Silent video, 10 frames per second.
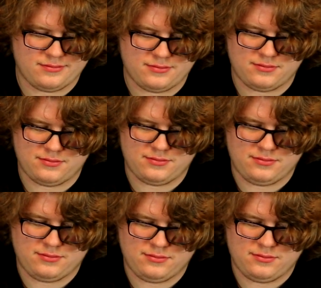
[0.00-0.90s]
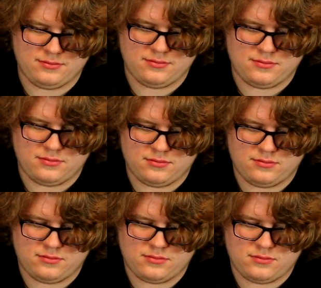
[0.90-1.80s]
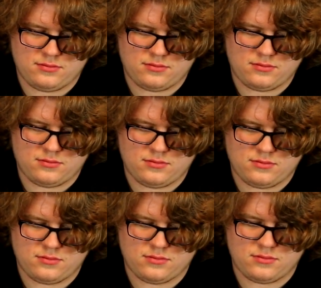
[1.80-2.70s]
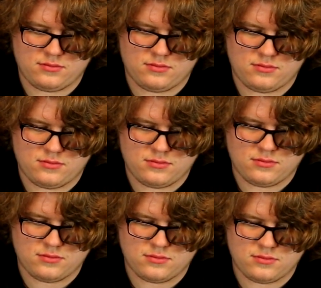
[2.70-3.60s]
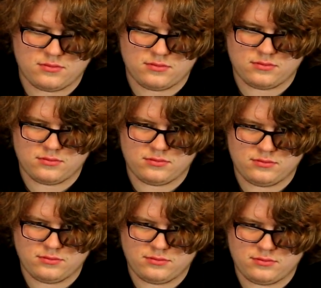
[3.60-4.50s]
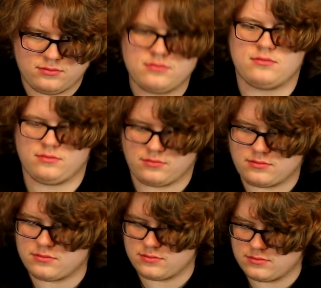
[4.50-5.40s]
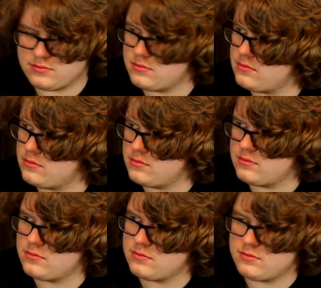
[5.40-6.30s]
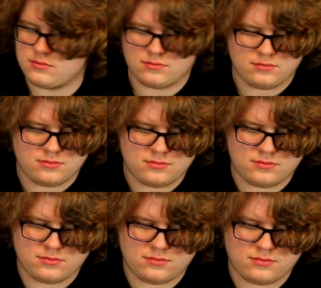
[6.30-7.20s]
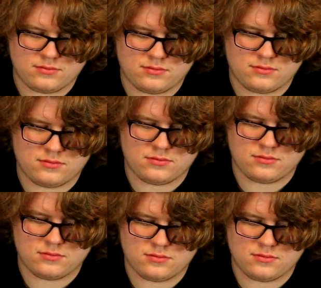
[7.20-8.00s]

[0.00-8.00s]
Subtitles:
No words are spoken by the person on screen.